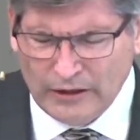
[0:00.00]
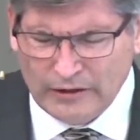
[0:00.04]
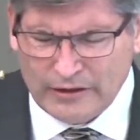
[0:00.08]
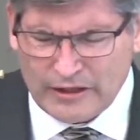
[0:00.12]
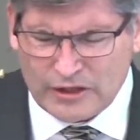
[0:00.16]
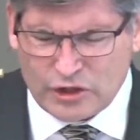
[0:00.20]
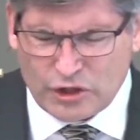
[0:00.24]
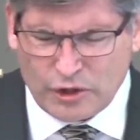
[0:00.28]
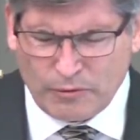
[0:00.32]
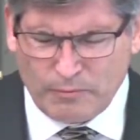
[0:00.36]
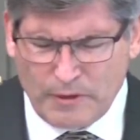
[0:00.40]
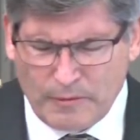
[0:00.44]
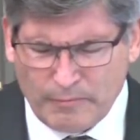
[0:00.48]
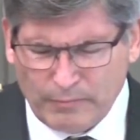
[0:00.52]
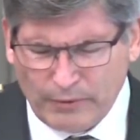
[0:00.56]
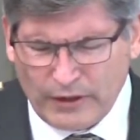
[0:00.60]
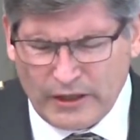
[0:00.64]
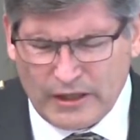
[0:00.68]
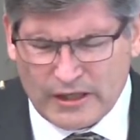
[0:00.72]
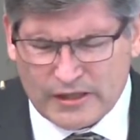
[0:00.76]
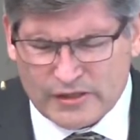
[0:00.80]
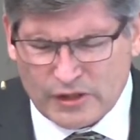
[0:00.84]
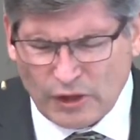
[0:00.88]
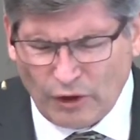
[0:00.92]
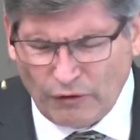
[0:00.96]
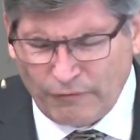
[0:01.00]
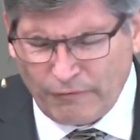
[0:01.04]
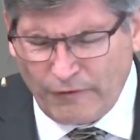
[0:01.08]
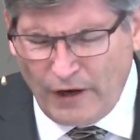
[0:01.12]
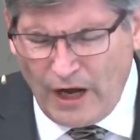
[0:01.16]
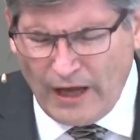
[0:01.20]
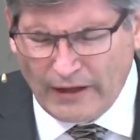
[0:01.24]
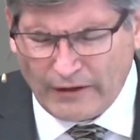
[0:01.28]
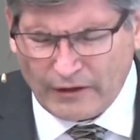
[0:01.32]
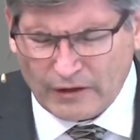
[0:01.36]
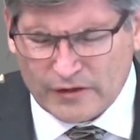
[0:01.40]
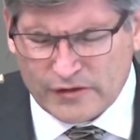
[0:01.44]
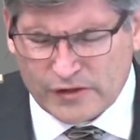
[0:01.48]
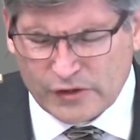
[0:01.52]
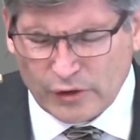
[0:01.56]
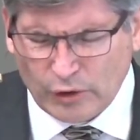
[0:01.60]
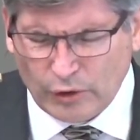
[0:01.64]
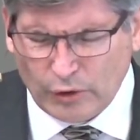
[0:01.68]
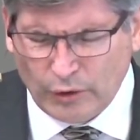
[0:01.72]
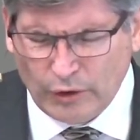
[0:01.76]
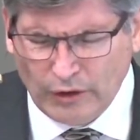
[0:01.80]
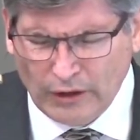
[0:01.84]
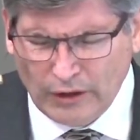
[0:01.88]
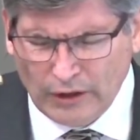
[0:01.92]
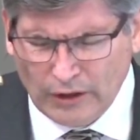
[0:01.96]
that you'd be pleased, O oh Father,
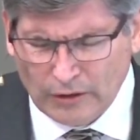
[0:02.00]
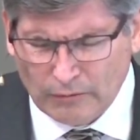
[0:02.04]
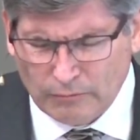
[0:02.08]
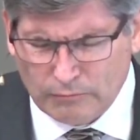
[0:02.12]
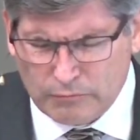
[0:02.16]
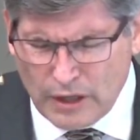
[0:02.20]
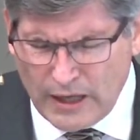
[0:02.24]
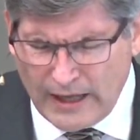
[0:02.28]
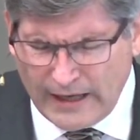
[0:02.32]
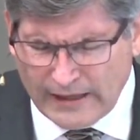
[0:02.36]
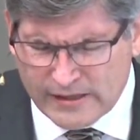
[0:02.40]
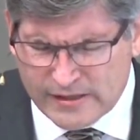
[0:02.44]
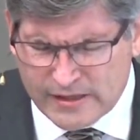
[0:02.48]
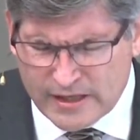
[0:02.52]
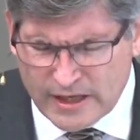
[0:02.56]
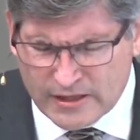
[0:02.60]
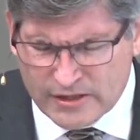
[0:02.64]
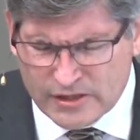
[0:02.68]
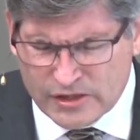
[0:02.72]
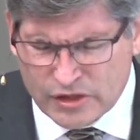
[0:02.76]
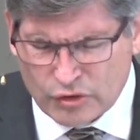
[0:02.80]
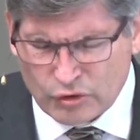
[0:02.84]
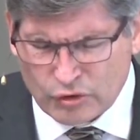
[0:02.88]
to Bless us